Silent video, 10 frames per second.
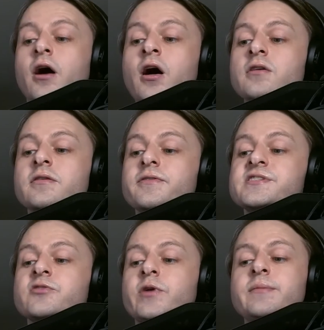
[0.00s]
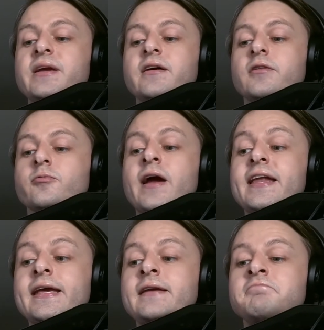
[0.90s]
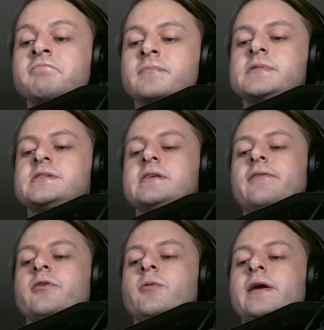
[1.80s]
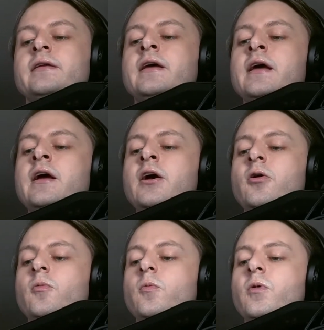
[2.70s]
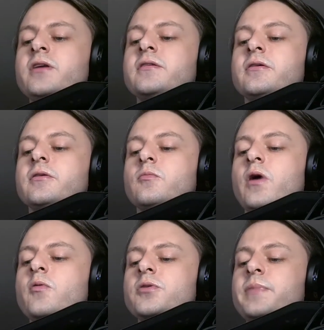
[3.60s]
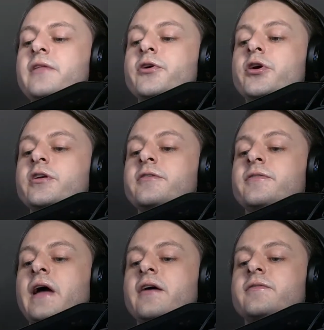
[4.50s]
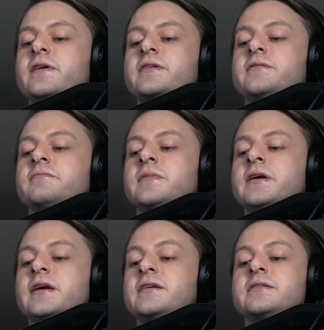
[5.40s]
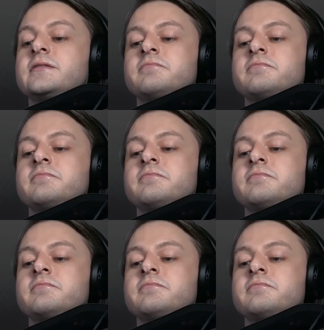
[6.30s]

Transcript: all the screaming already, said the queen. What what would be the good of having it